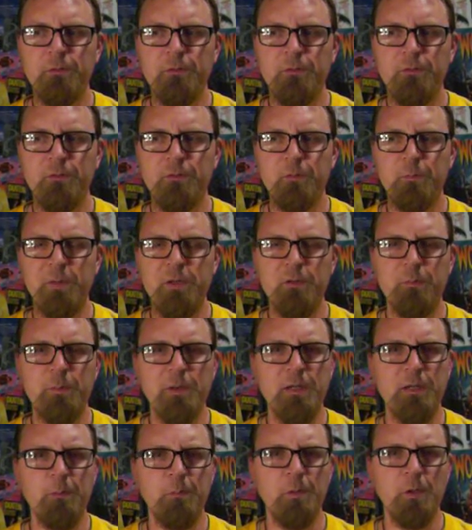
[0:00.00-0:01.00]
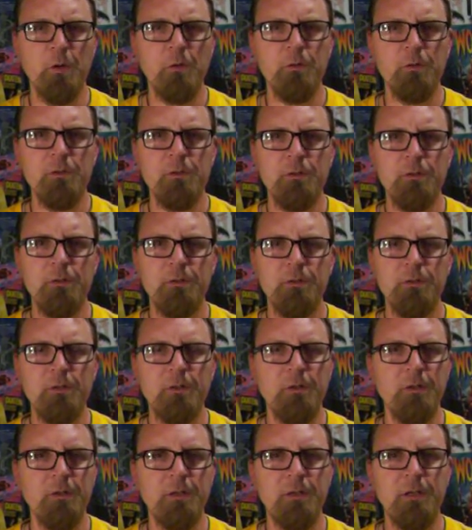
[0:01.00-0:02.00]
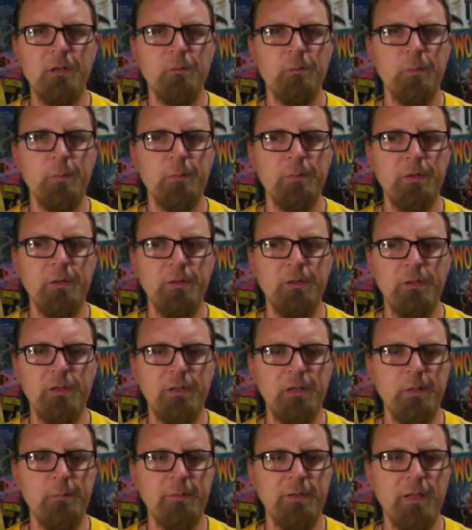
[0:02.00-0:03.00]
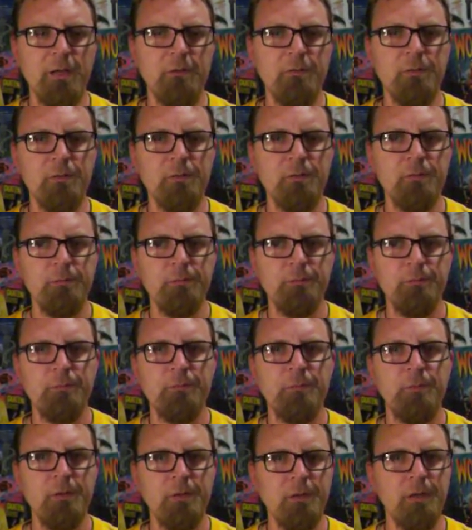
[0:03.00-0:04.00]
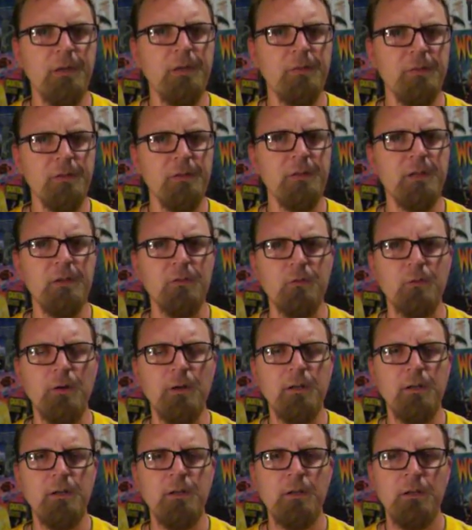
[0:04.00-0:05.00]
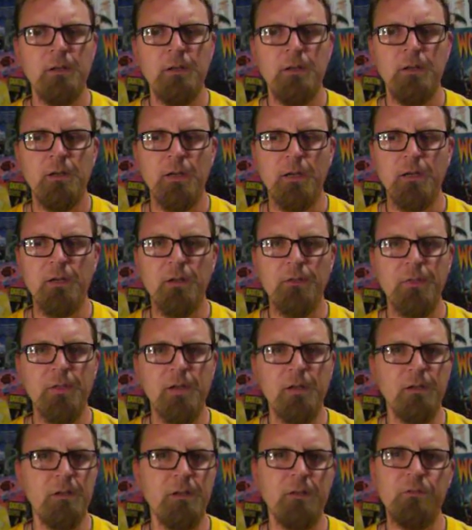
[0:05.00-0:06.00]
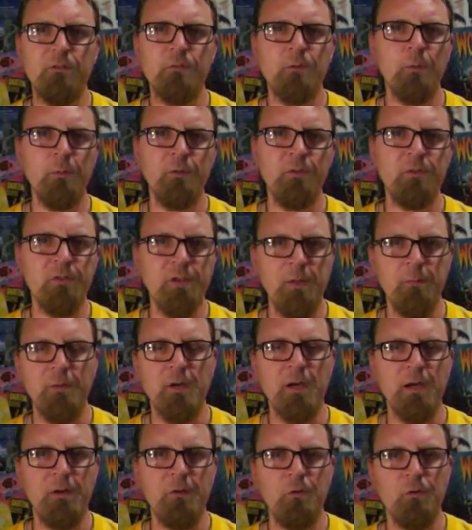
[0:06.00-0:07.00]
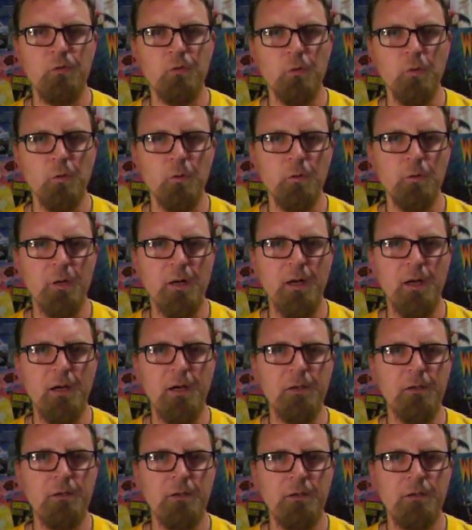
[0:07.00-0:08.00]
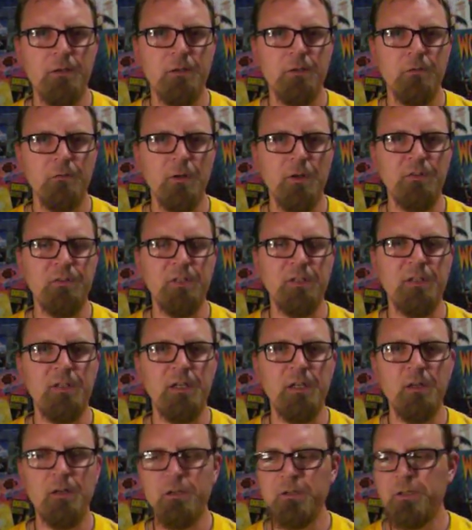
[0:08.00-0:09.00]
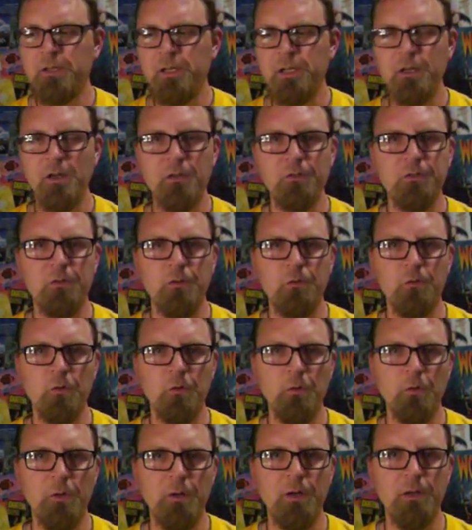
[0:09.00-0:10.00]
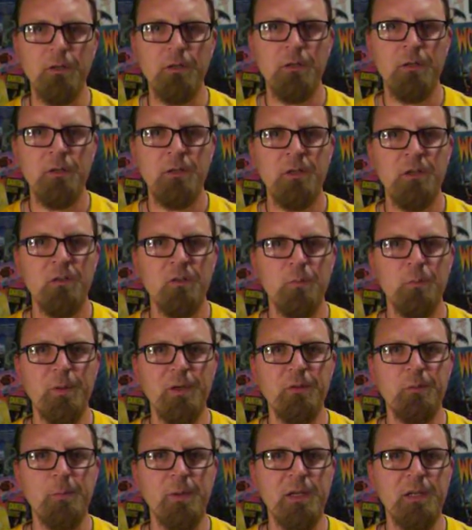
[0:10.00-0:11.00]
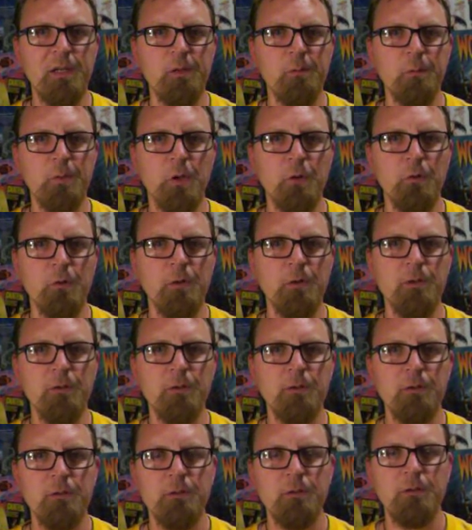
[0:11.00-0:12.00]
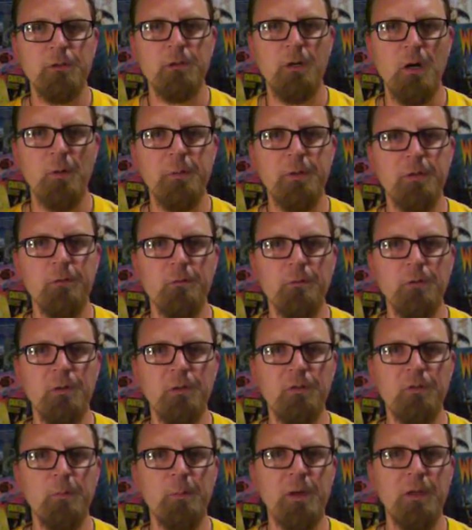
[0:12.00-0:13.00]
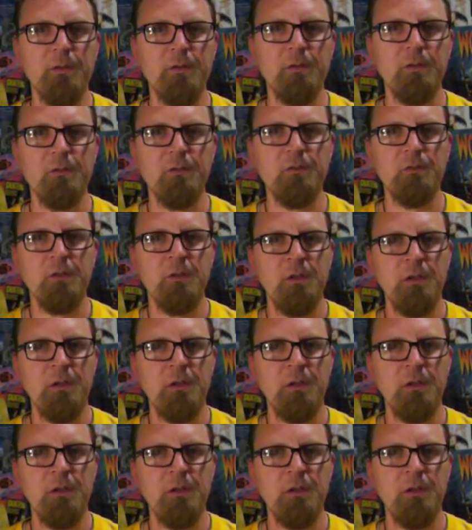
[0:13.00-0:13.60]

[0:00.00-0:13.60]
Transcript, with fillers: Spaceman and Bloater. Oh, I can't remember the name of that one. Yeah, I think that's right. I got that. It's from the same guy who drew Raising Dion. He also drew Spaceman and Bloater comic. It's about this